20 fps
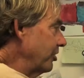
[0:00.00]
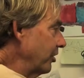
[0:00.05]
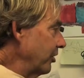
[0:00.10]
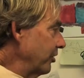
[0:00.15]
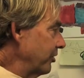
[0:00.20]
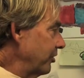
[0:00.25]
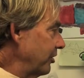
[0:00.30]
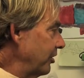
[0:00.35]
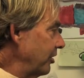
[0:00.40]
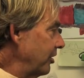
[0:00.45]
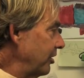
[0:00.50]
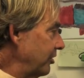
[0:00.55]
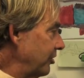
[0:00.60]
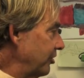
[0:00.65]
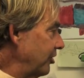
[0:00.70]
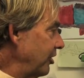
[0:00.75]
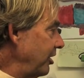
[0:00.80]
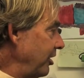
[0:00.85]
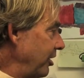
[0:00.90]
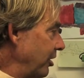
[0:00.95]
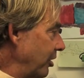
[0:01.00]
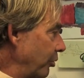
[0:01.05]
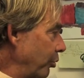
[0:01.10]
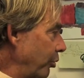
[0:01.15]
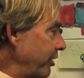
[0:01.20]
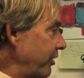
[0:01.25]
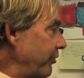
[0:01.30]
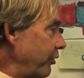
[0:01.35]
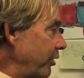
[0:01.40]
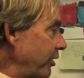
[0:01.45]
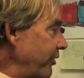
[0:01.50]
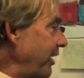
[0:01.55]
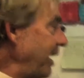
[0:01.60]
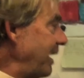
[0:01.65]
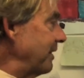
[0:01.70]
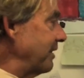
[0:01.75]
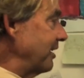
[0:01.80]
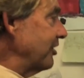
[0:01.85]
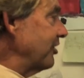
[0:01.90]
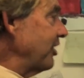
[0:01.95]
know, you know, we've
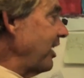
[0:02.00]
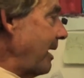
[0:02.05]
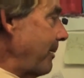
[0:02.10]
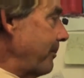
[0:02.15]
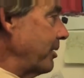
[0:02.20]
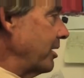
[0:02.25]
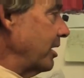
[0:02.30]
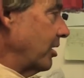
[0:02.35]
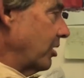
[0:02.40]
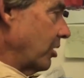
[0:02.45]
had this happening